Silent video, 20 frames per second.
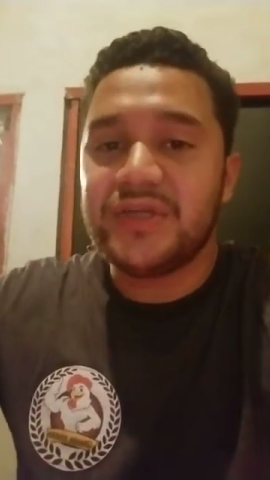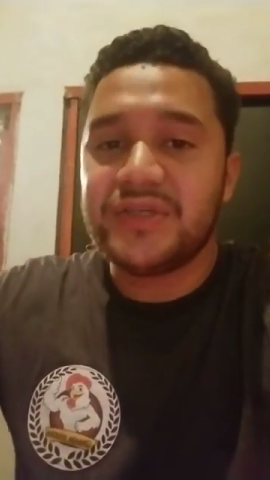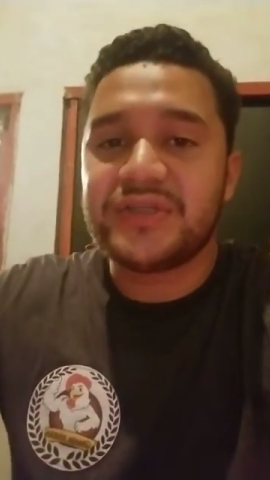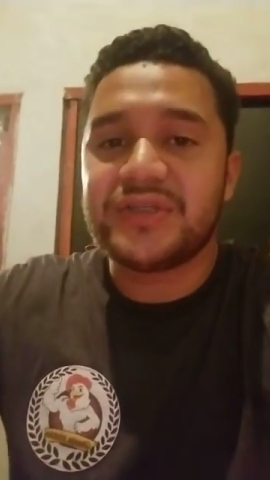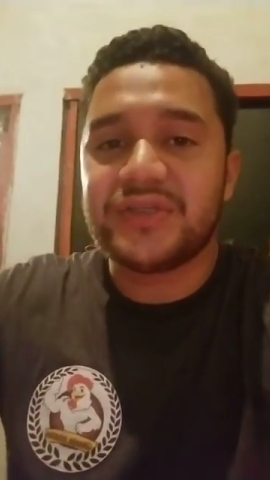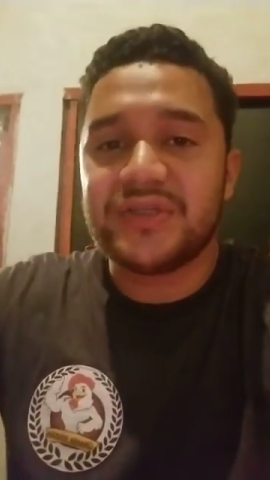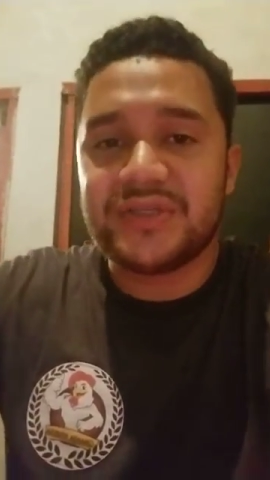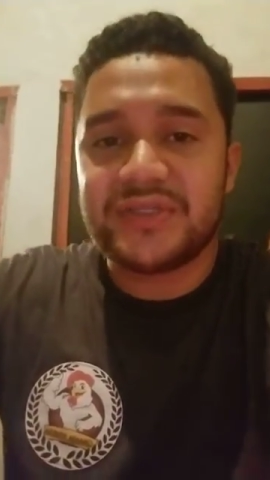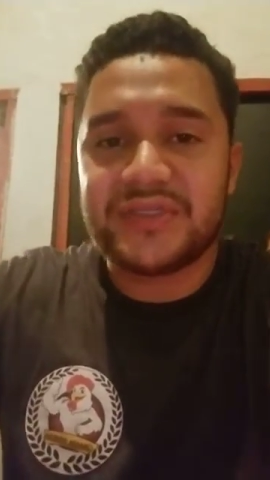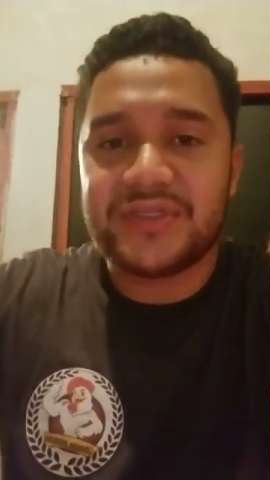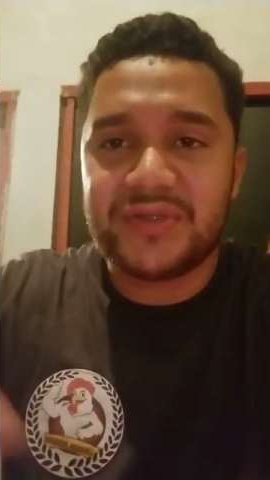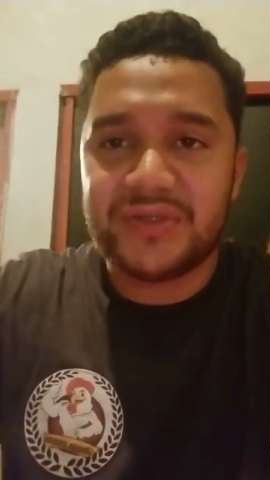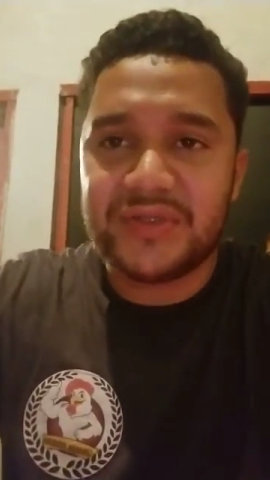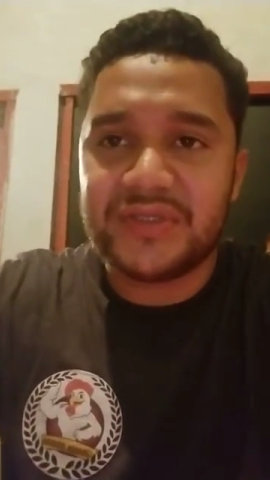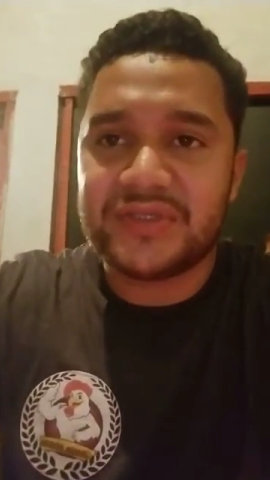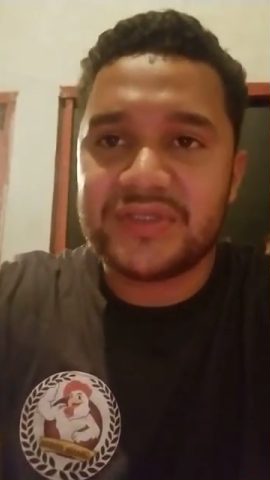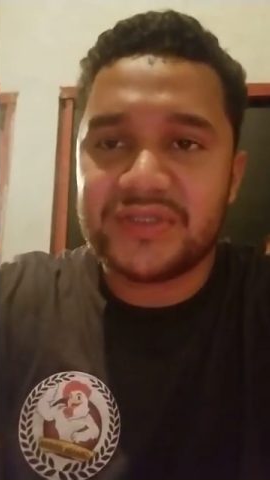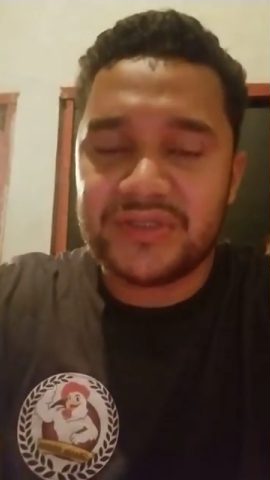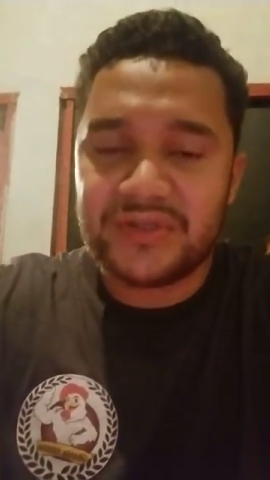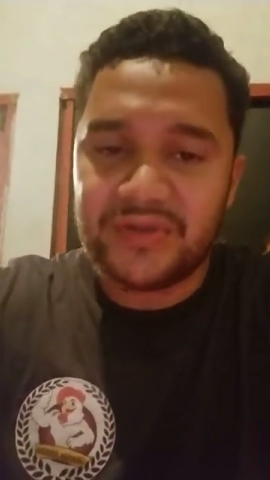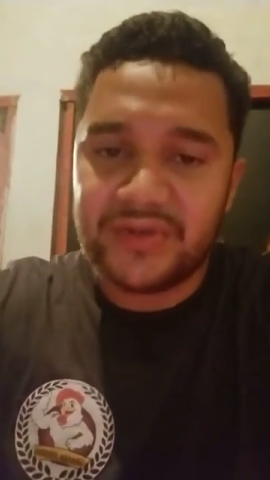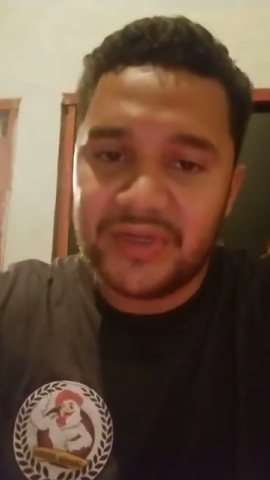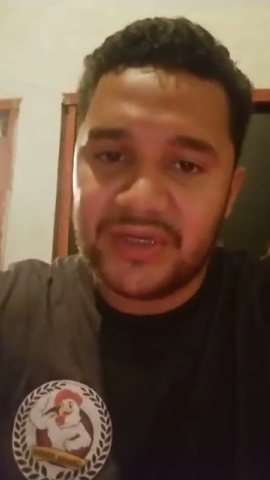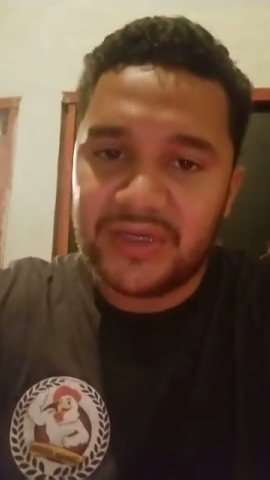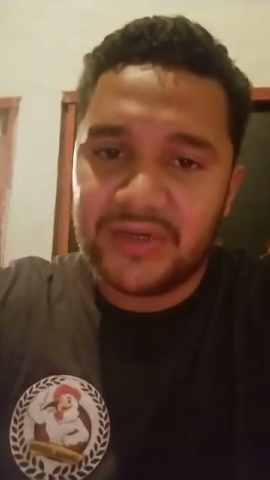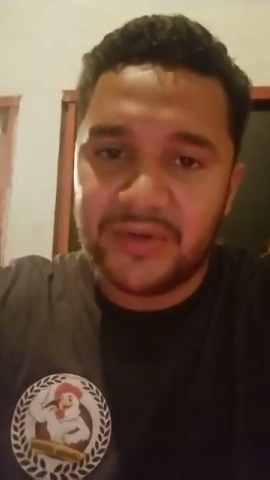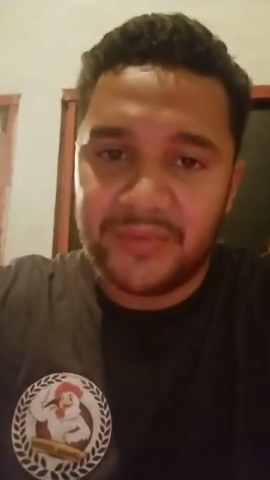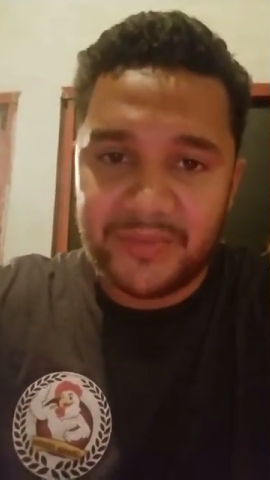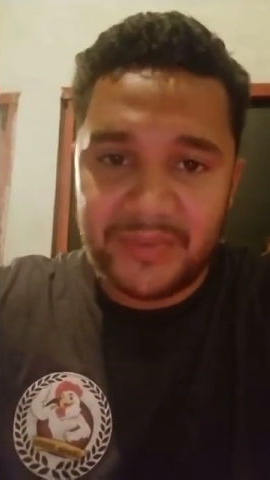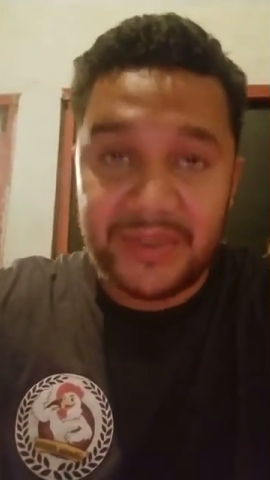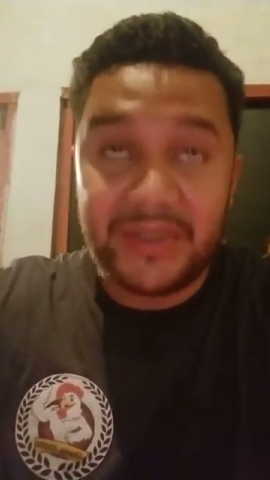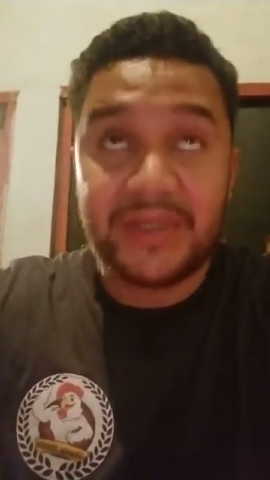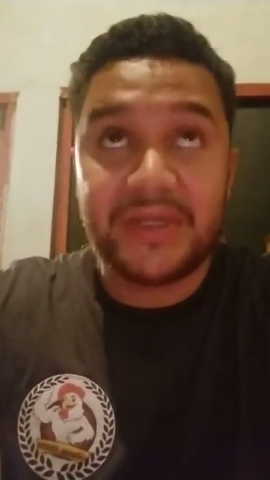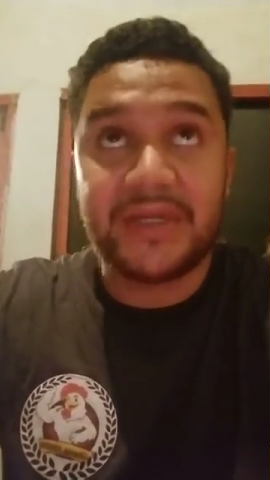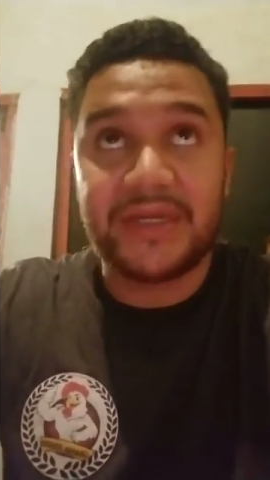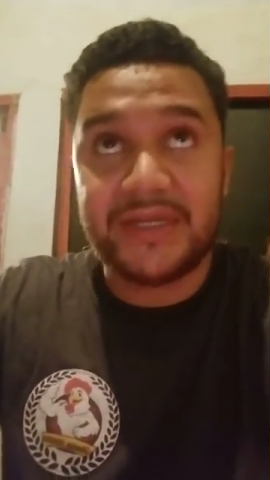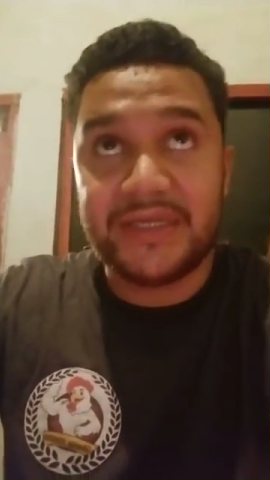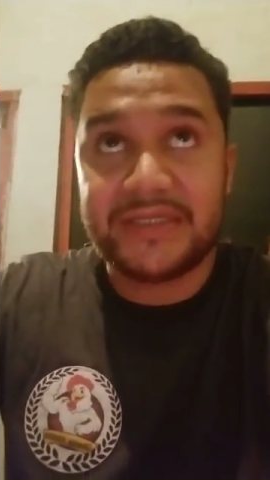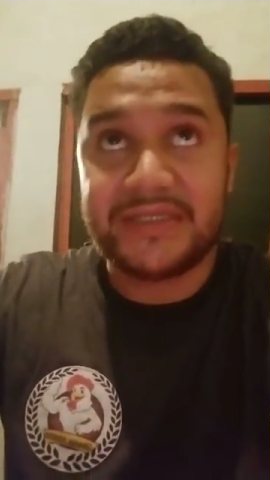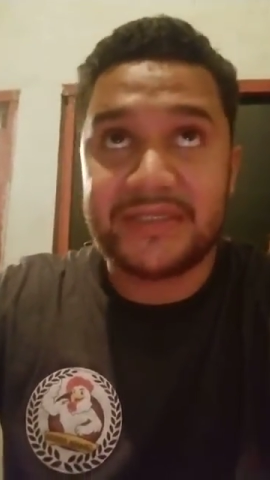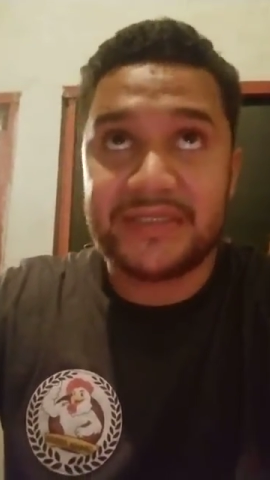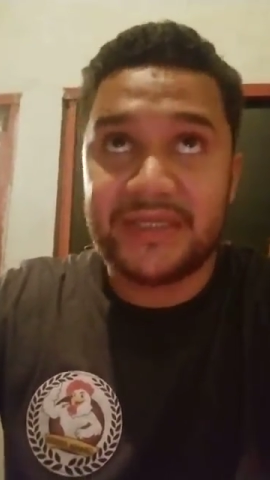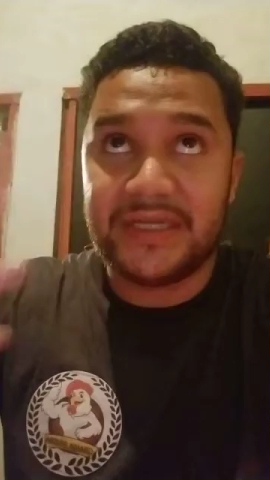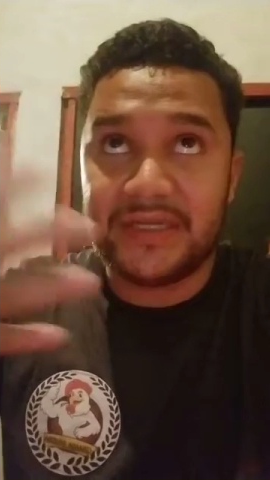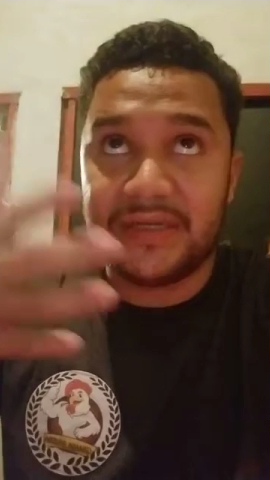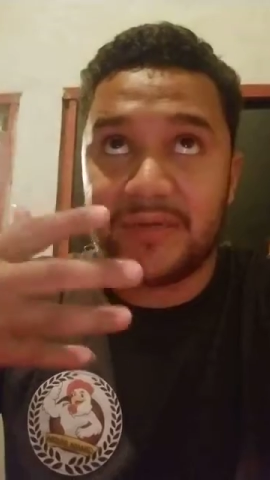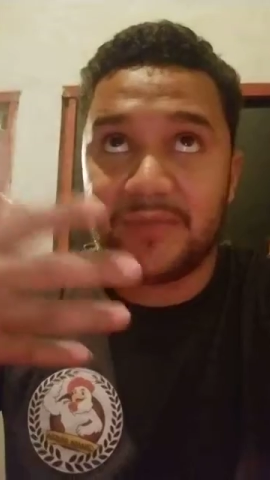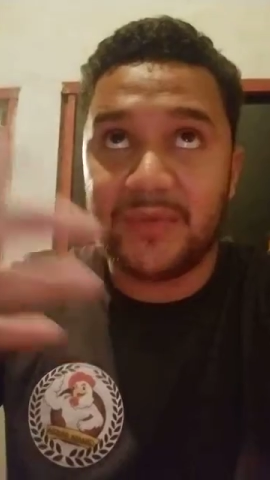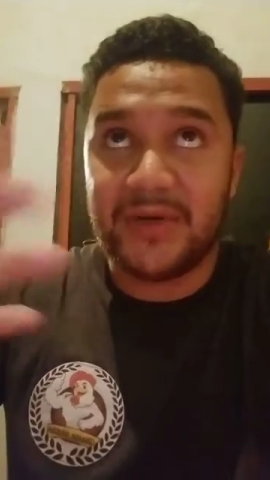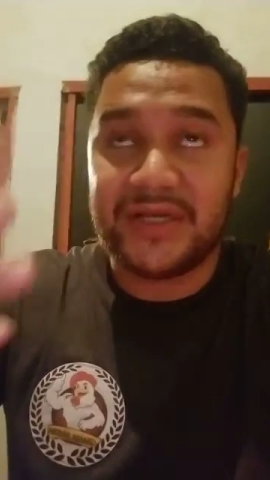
So the students, they're gonna be listening and